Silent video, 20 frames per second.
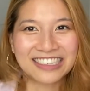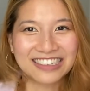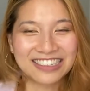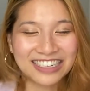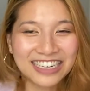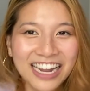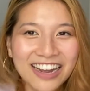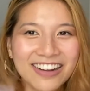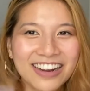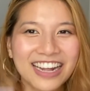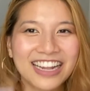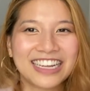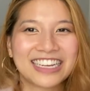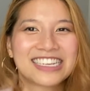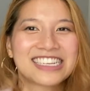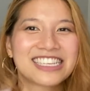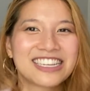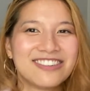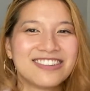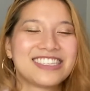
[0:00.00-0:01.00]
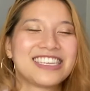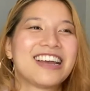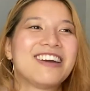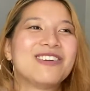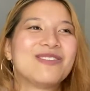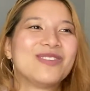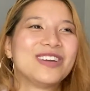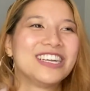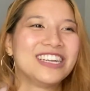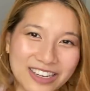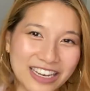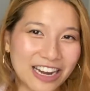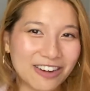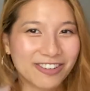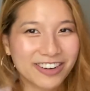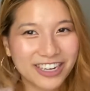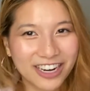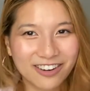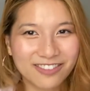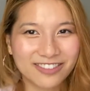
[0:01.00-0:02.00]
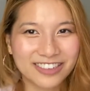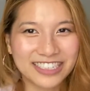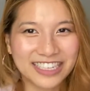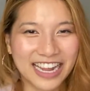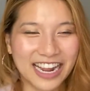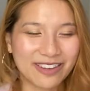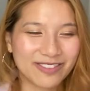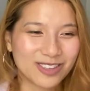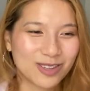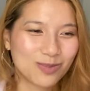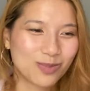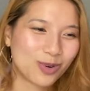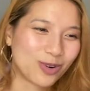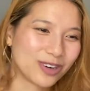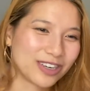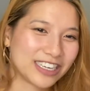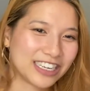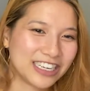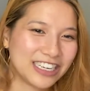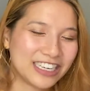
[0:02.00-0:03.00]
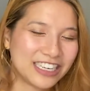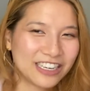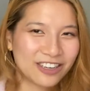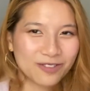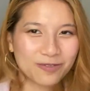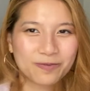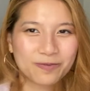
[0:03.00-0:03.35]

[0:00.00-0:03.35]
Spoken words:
So it's like, no, I gotta like slow it down a bit. That recovery time is important.